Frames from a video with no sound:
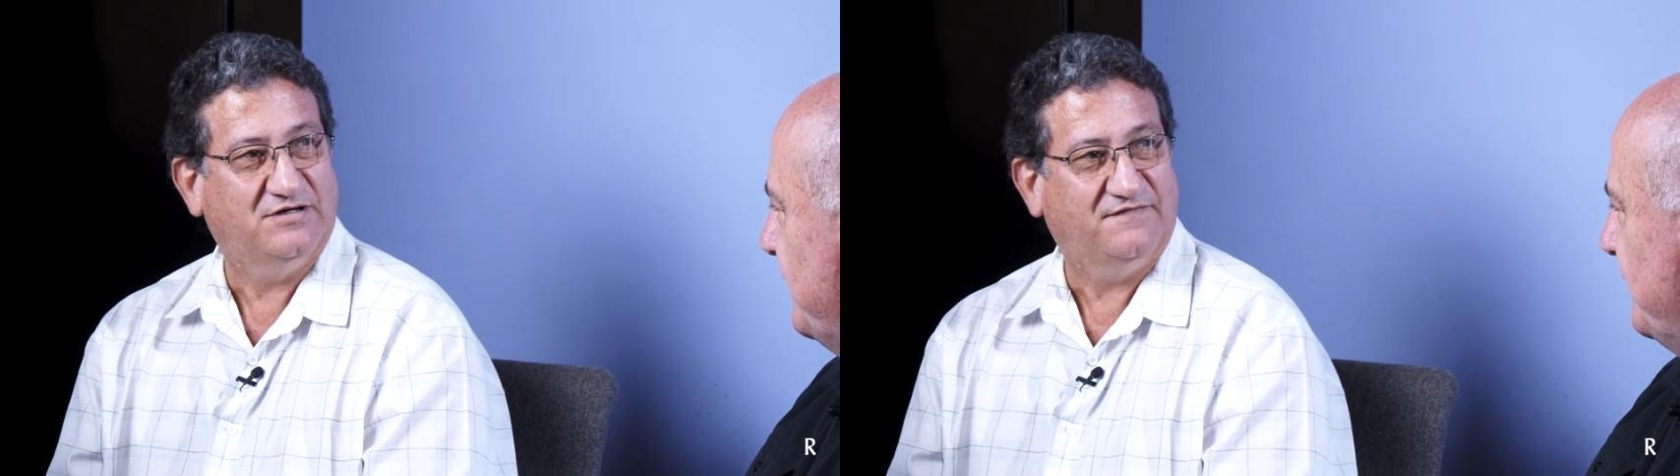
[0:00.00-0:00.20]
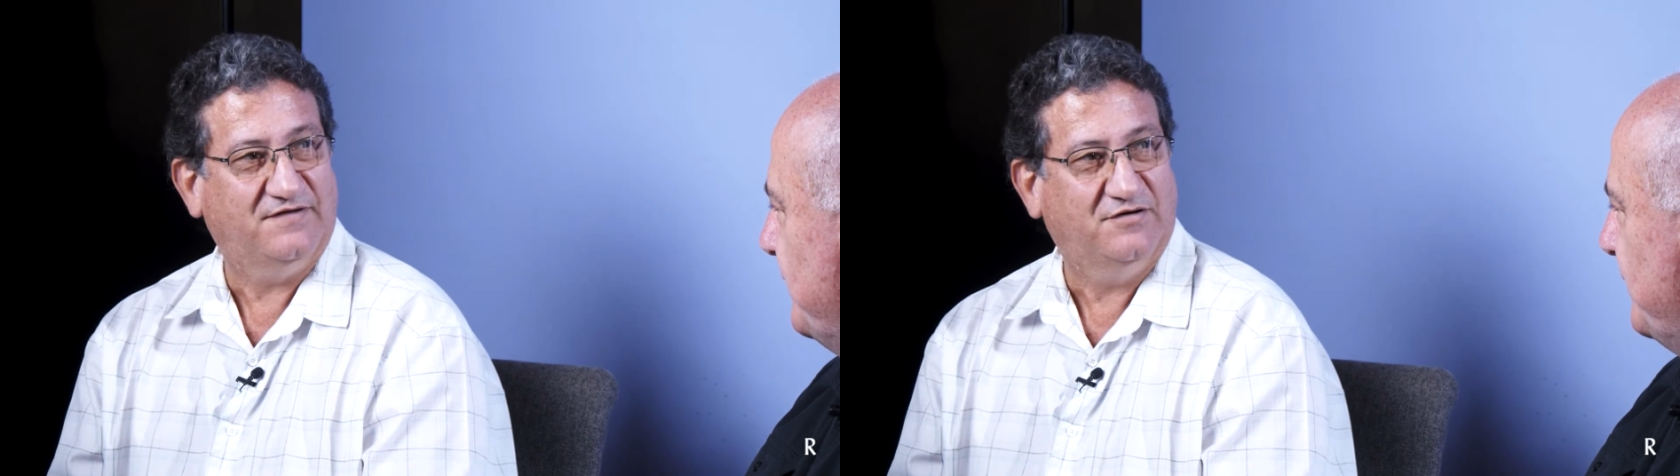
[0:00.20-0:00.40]

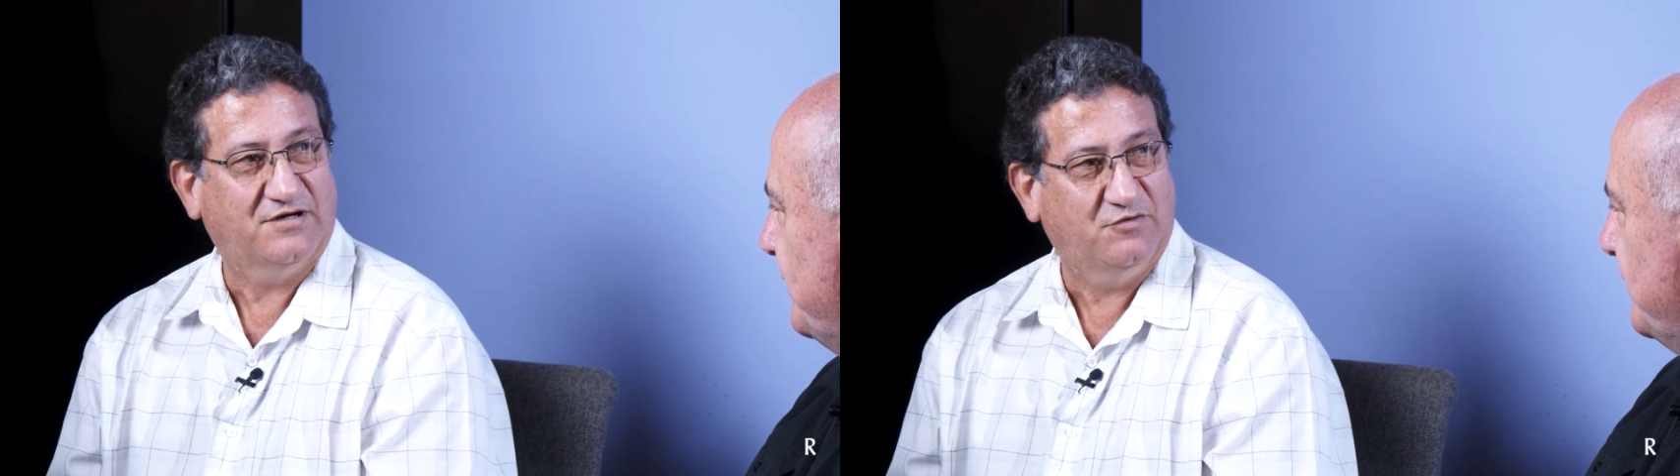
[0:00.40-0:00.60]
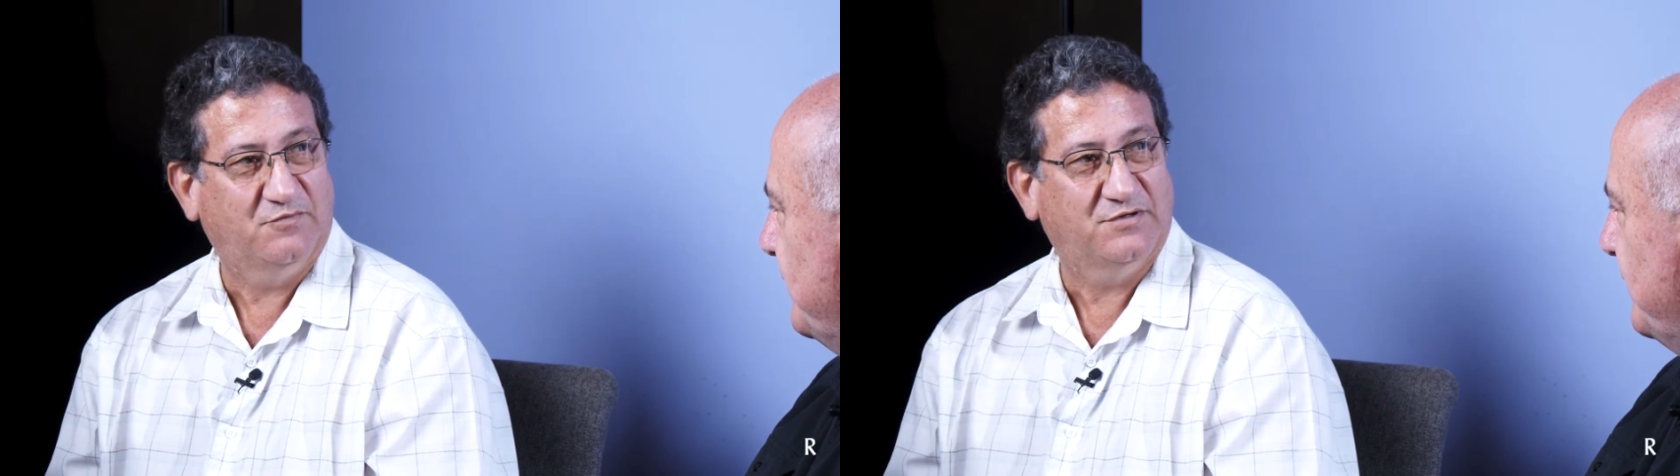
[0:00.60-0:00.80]
If you're not
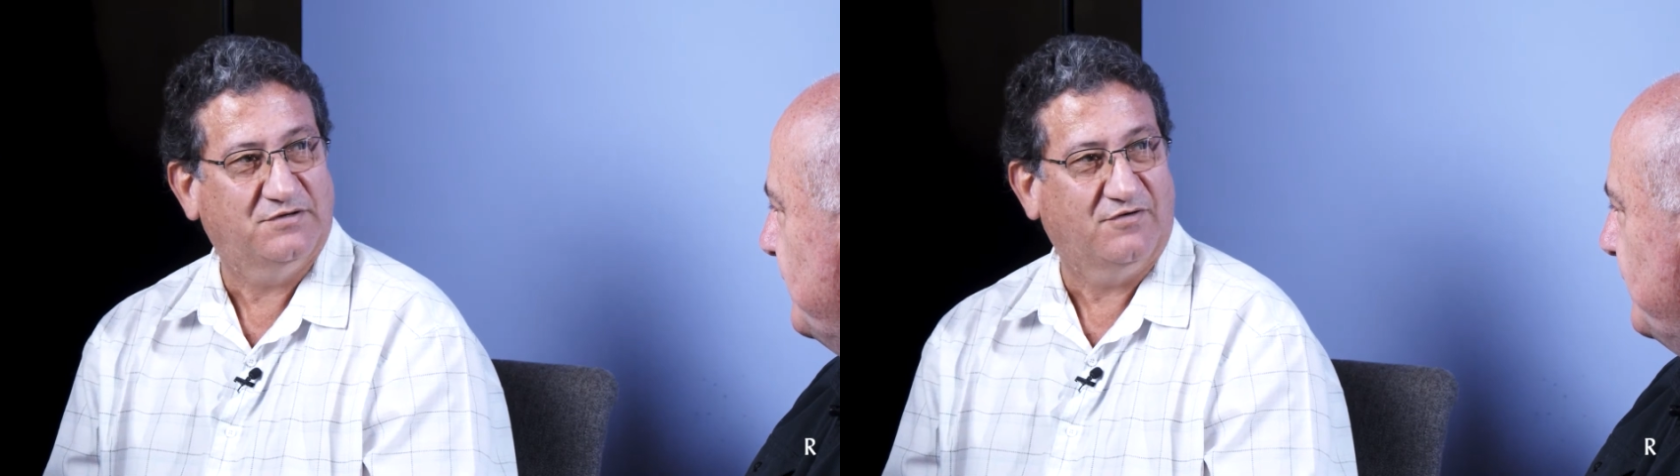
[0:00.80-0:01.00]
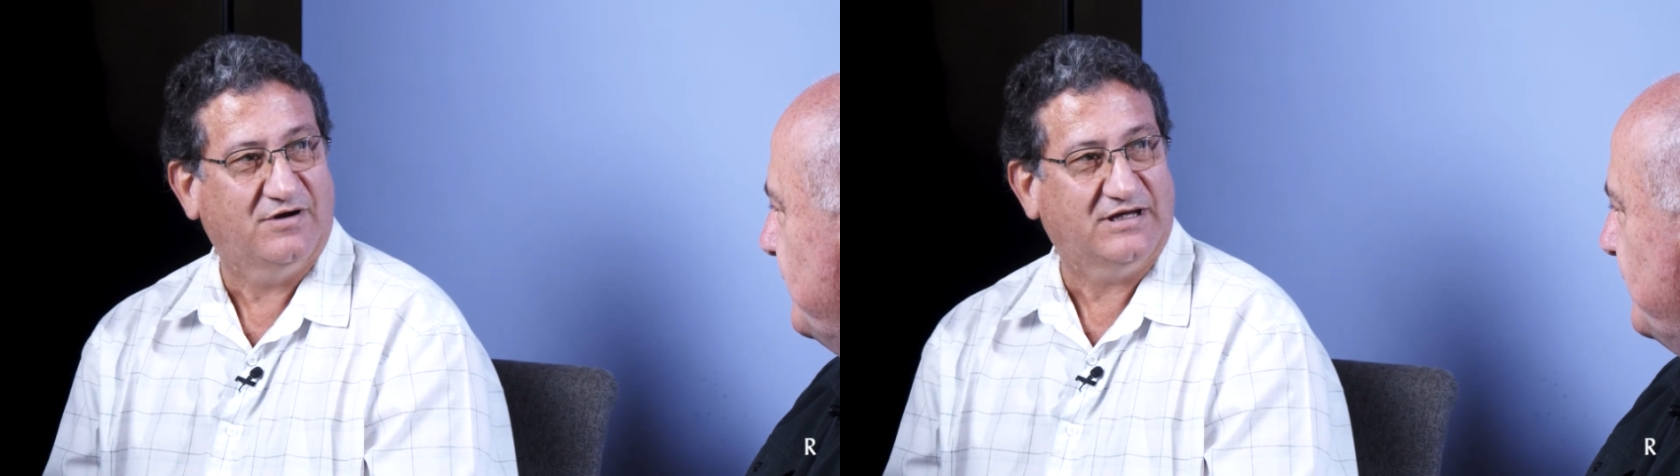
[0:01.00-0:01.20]
equipped with
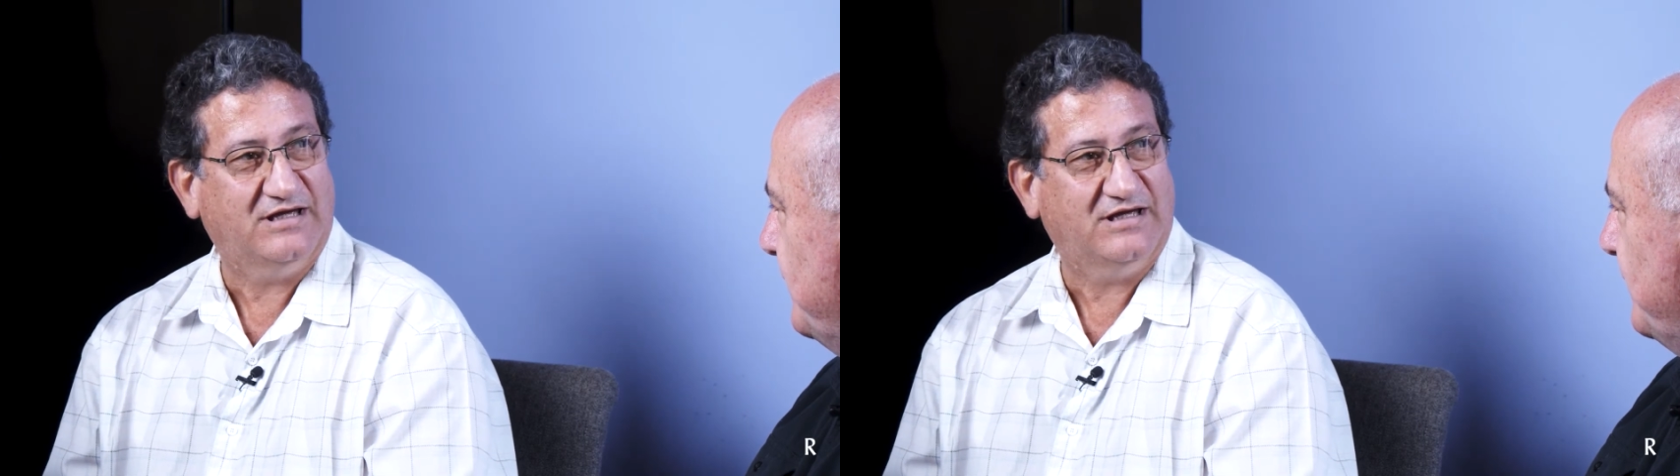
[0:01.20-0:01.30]
the right